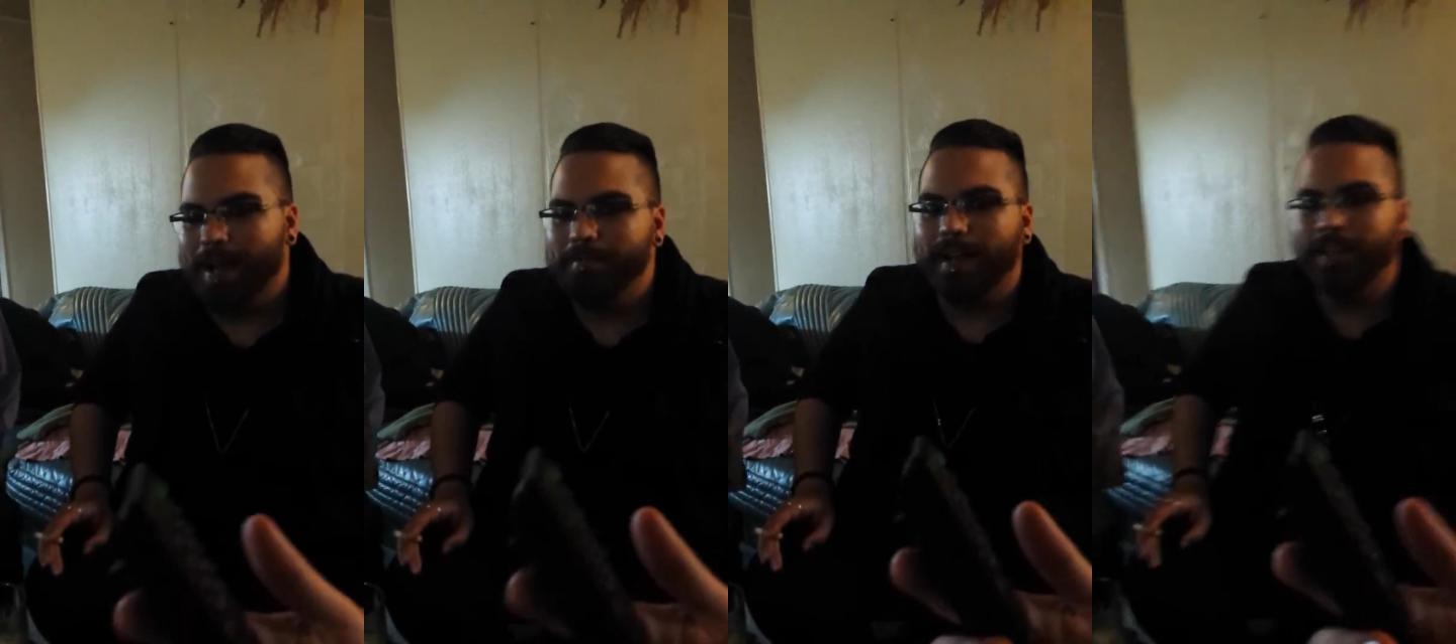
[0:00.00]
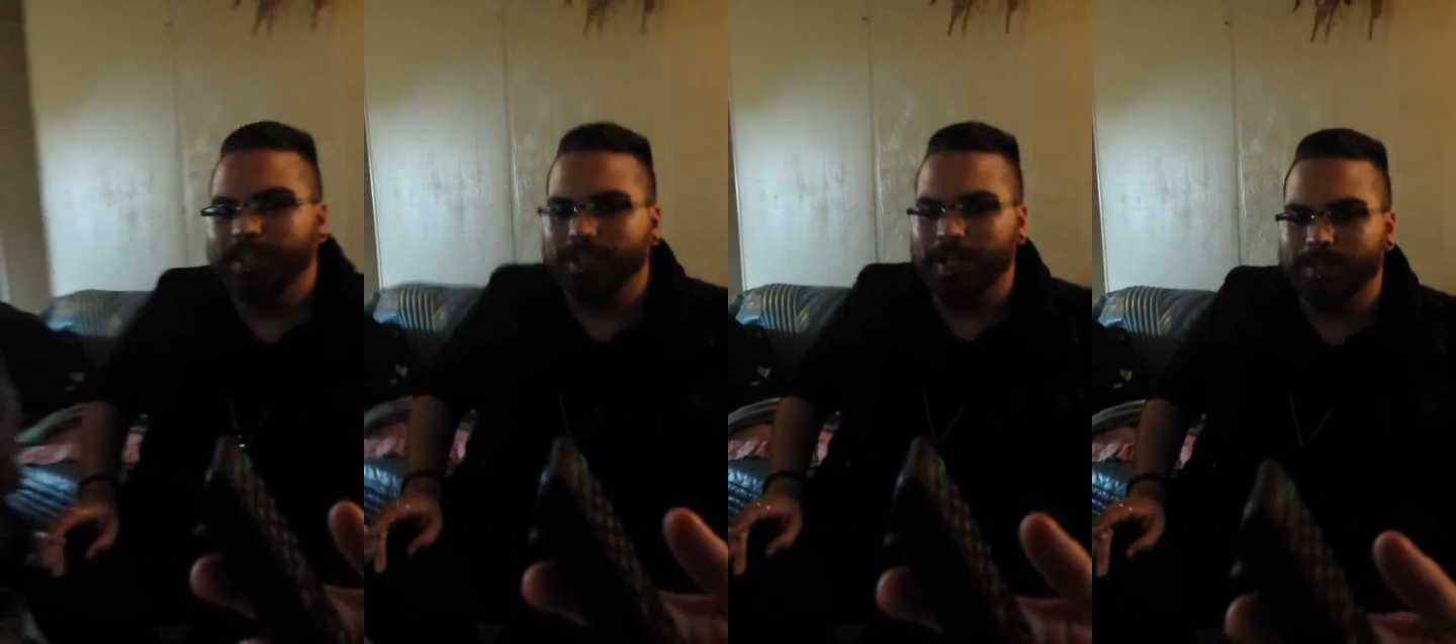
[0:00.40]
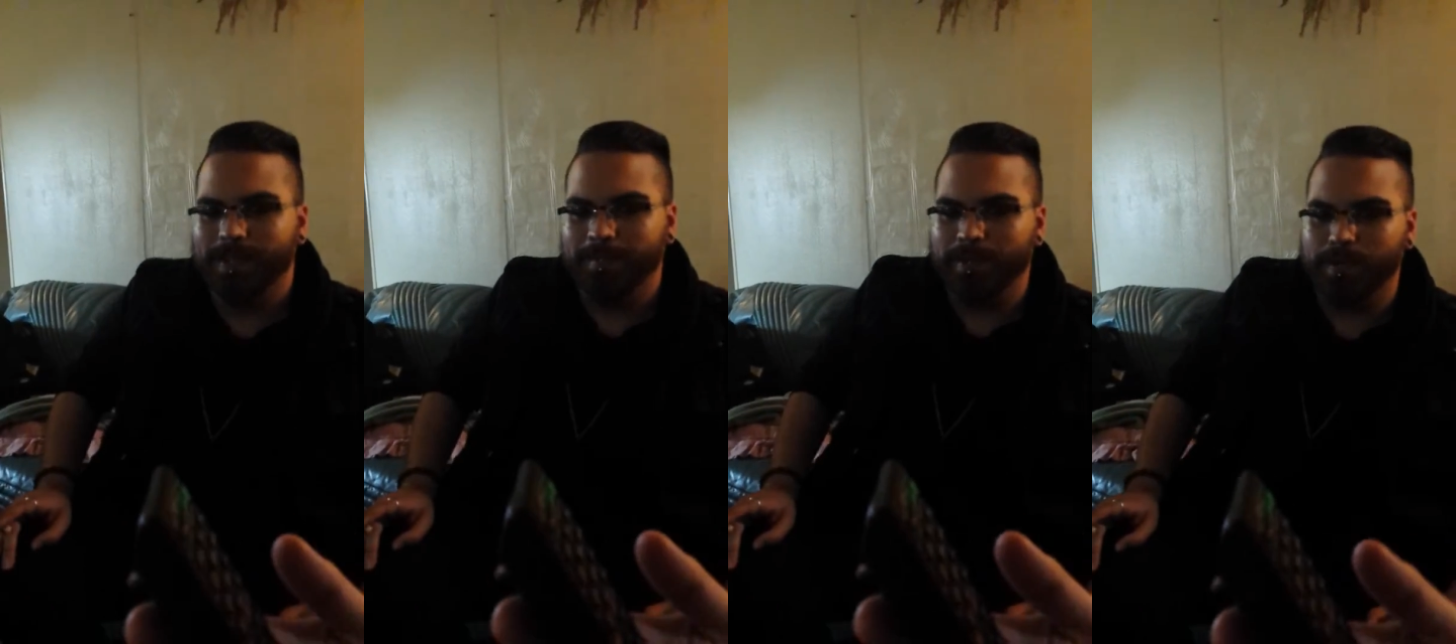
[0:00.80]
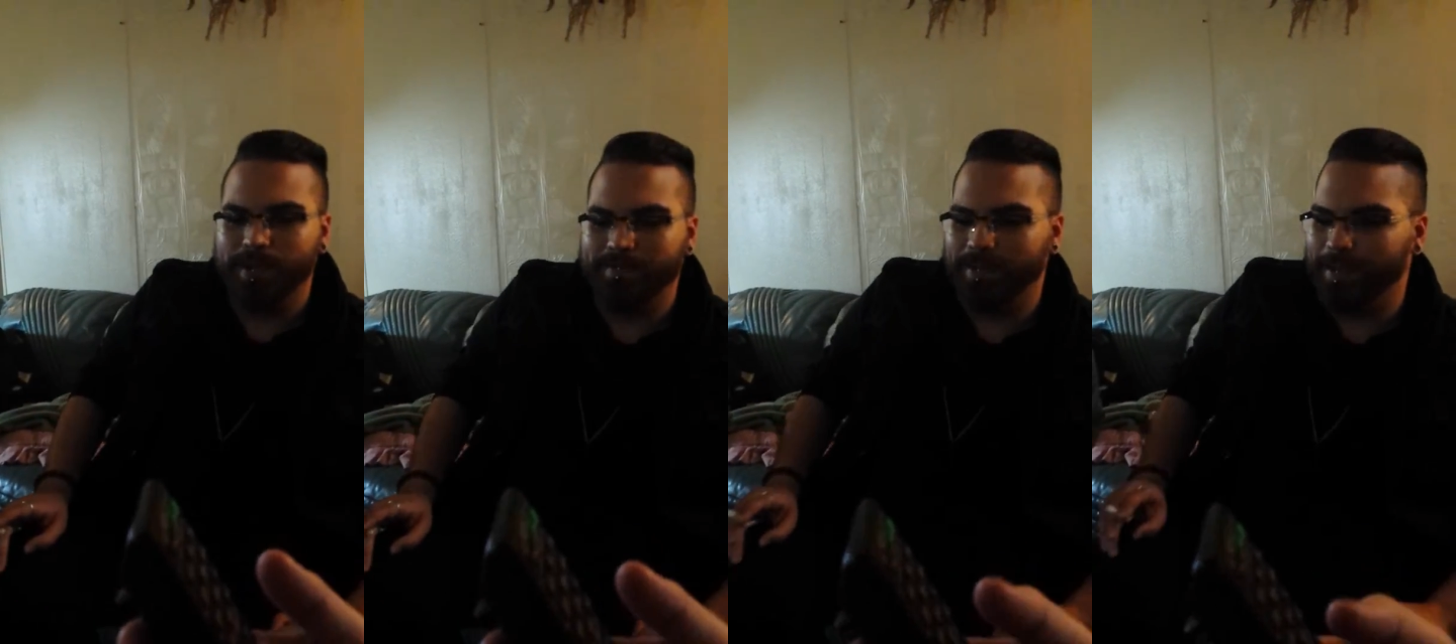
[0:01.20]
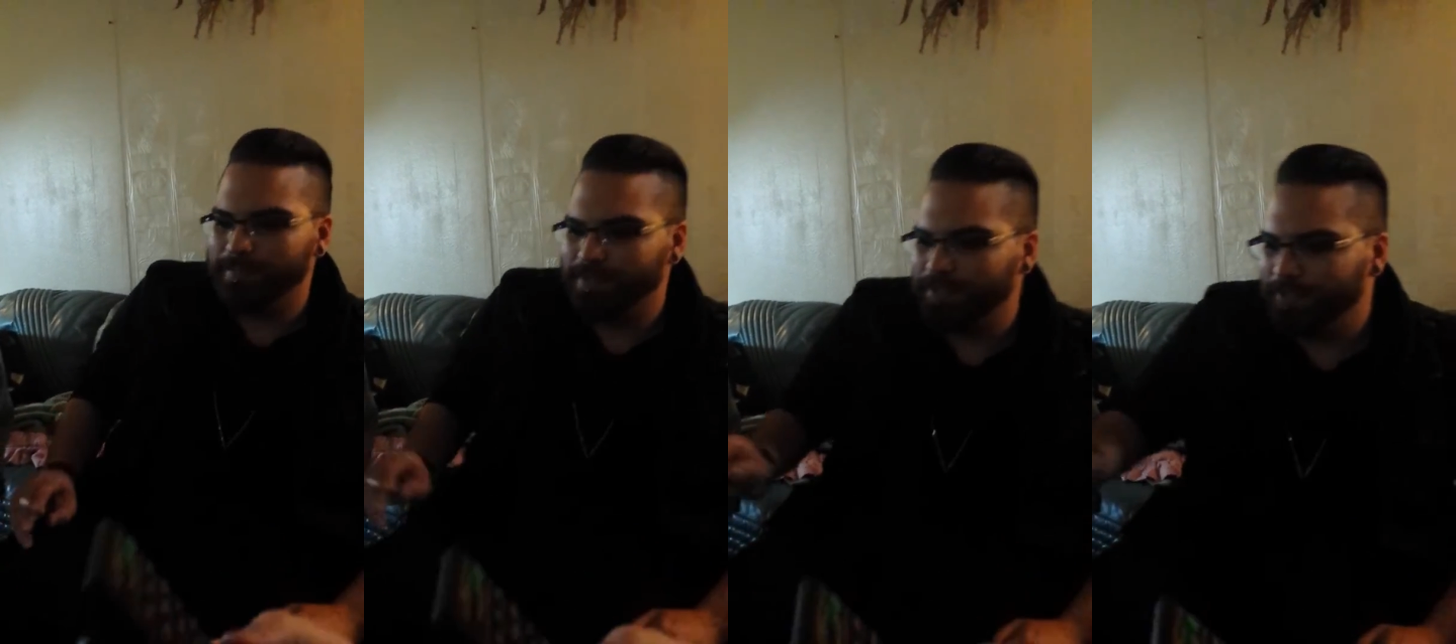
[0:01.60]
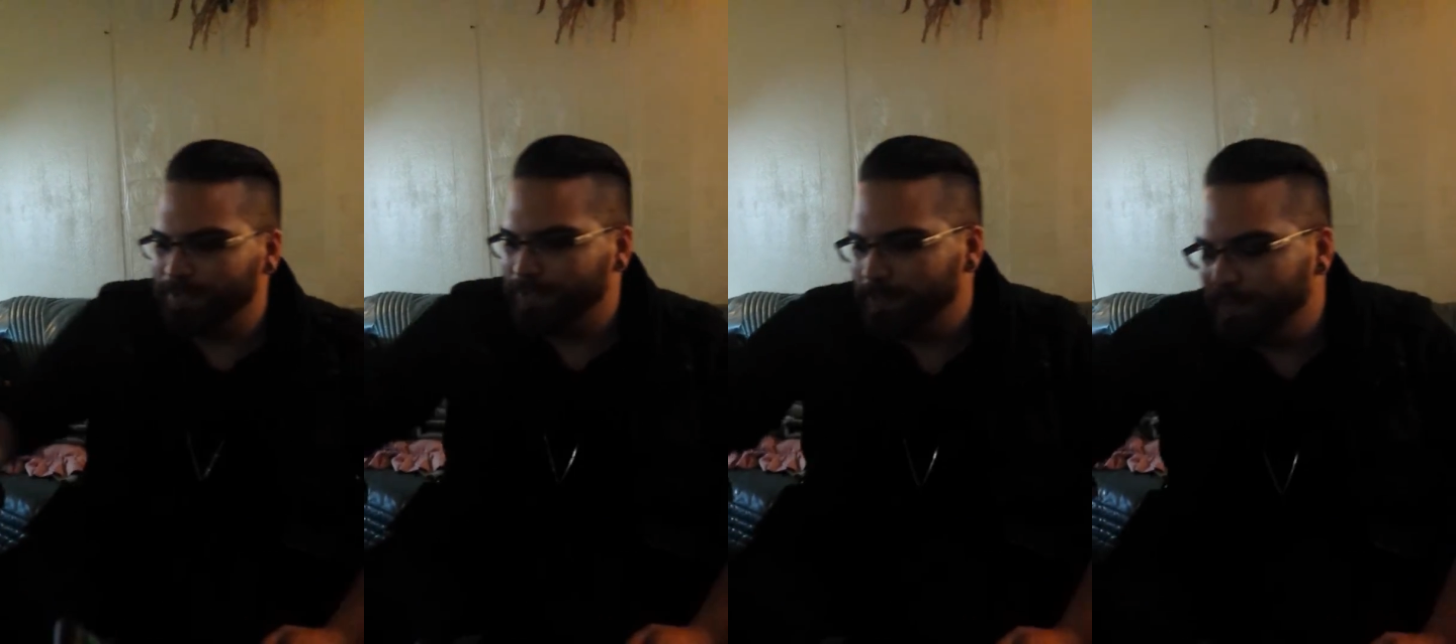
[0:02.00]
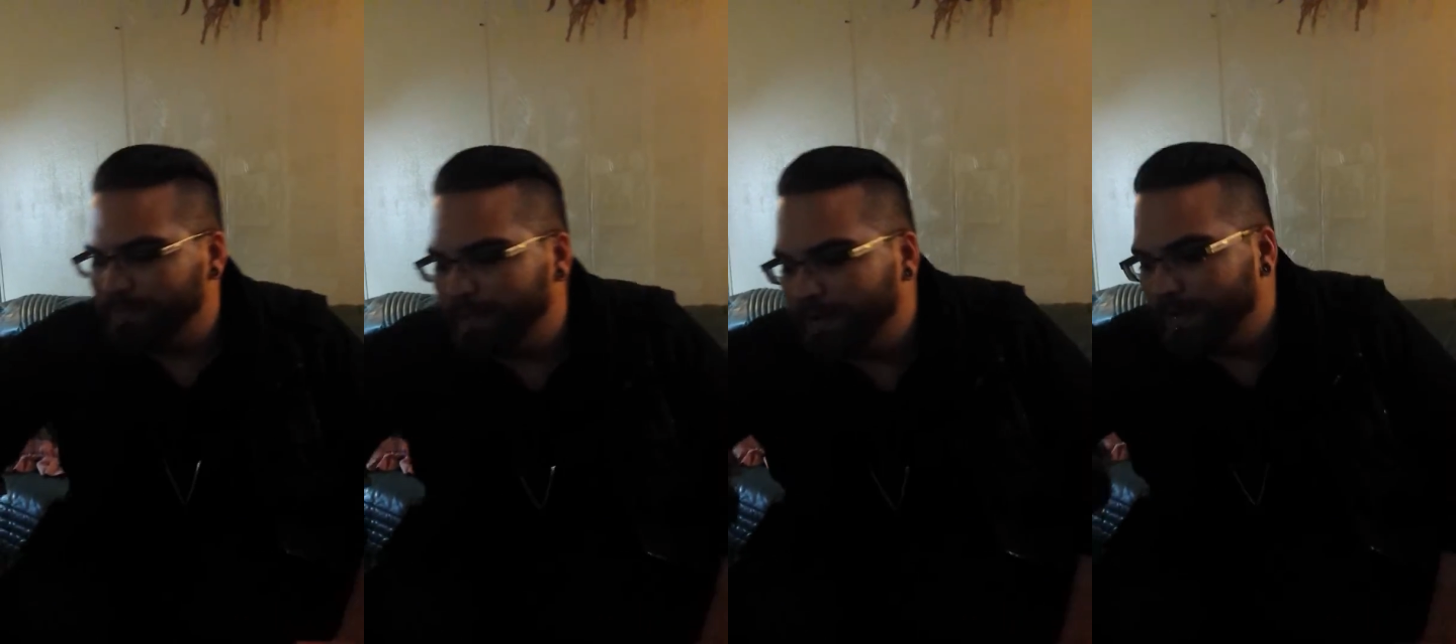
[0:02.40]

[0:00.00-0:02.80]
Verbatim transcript: I'm not gonna try to tell about Quifa. Uh, I'm just gonna do some of my